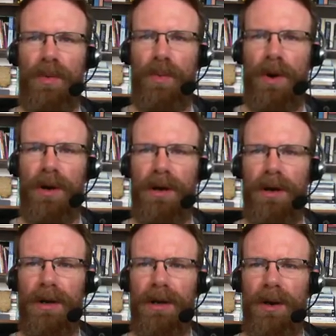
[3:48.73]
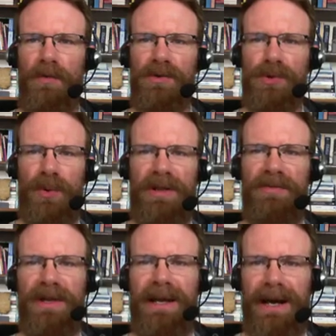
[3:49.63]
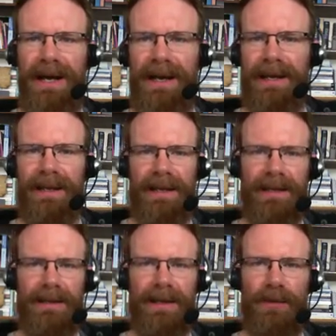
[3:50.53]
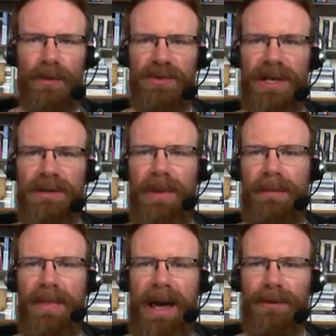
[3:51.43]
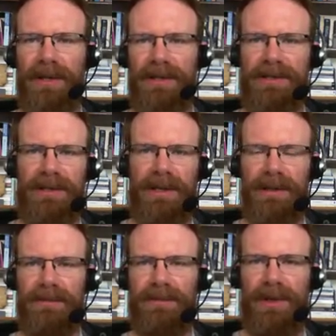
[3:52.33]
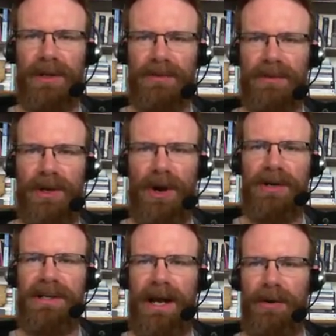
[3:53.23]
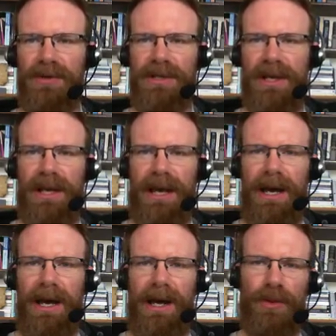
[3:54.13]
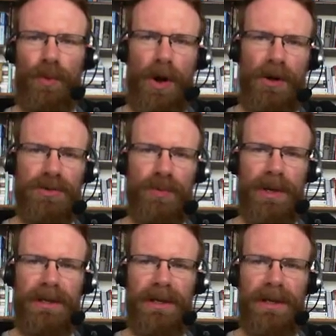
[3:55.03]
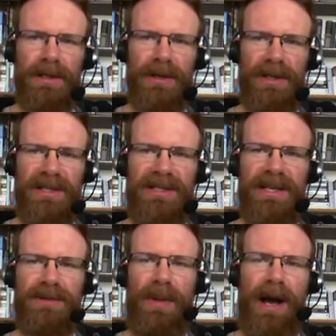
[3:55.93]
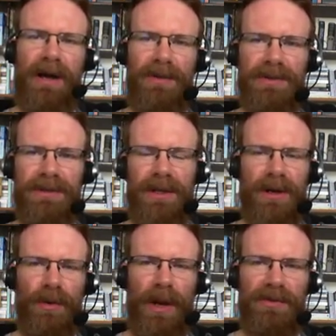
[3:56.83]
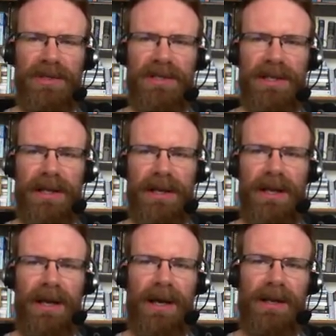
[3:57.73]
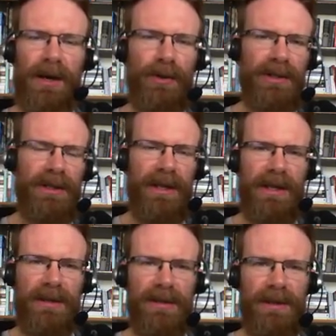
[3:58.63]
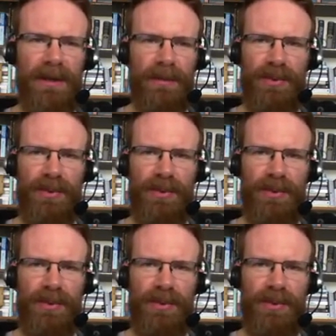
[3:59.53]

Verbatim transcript: were over 20 feet high, and they were protected by battlements, uh, you know, guard towers. Uh, and the walls went uh, nearly six miles uh, around the city. Uh, not only did they uh,